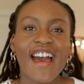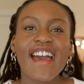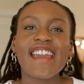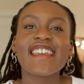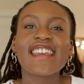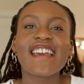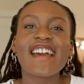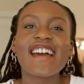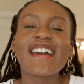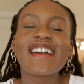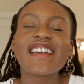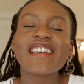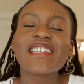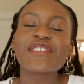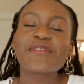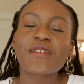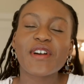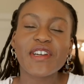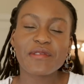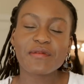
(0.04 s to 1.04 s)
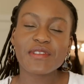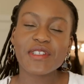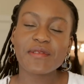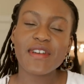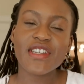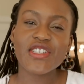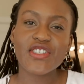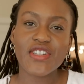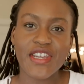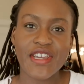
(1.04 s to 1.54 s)
Hi guys, welcome
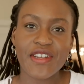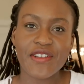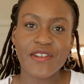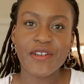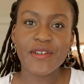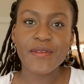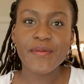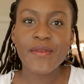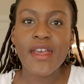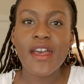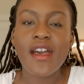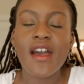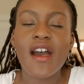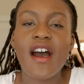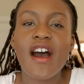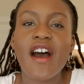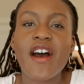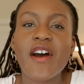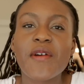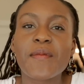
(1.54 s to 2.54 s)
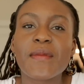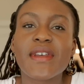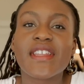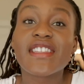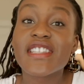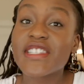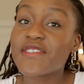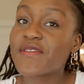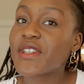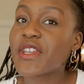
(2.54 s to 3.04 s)
to my channel.
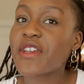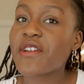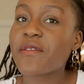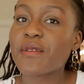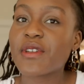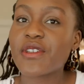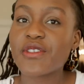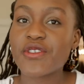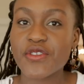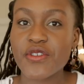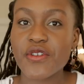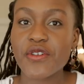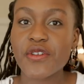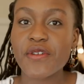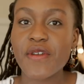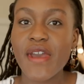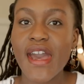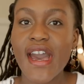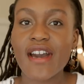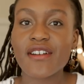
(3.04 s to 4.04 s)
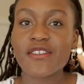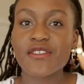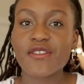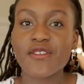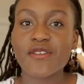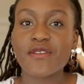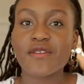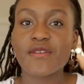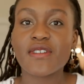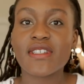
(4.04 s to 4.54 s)
In this video I'm going to show you how
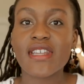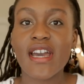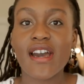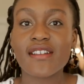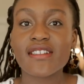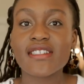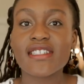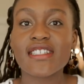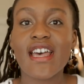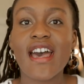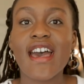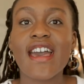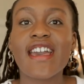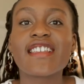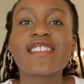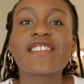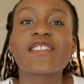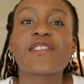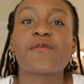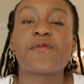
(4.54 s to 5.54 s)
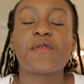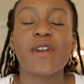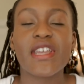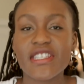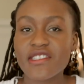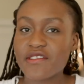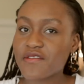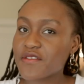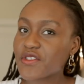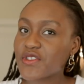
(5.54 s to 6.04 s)
to downsize the
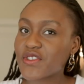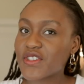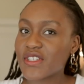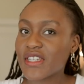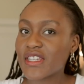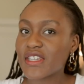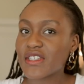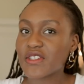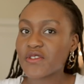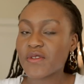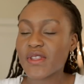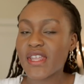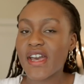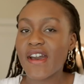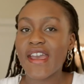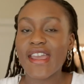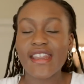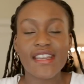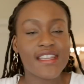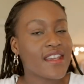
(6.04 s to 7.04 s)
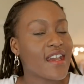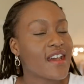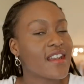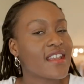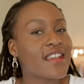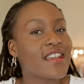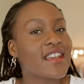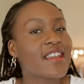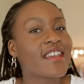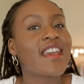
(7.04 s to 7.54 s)
waist of your jeans without any
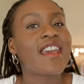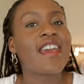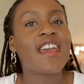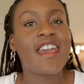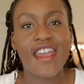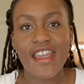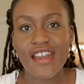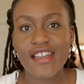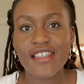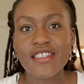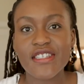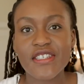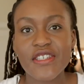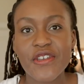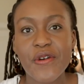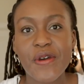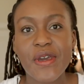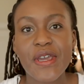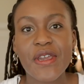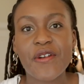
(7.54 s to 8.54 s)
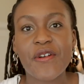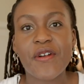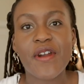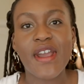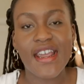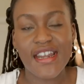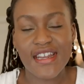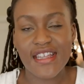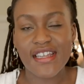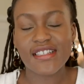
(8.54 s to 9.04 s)
cutting, any sewing, or
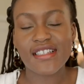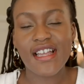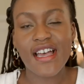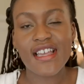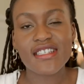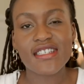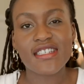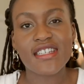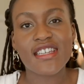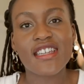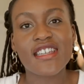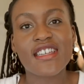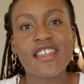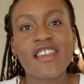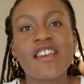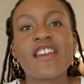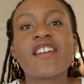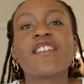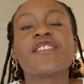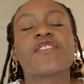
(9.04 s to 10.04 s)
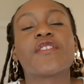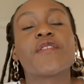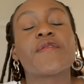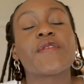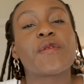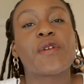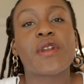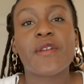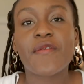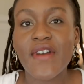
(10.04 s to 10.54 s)
any elastic. So
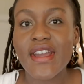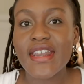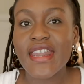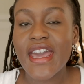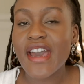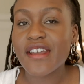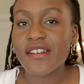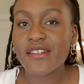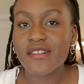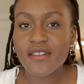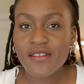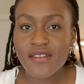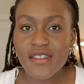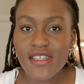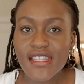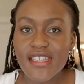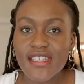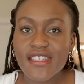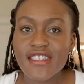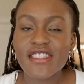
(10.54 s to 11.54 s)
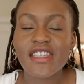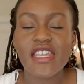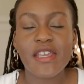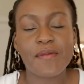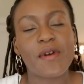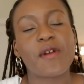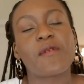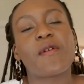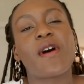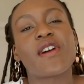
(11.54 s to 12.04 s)
if you want to find out how to do this, keep on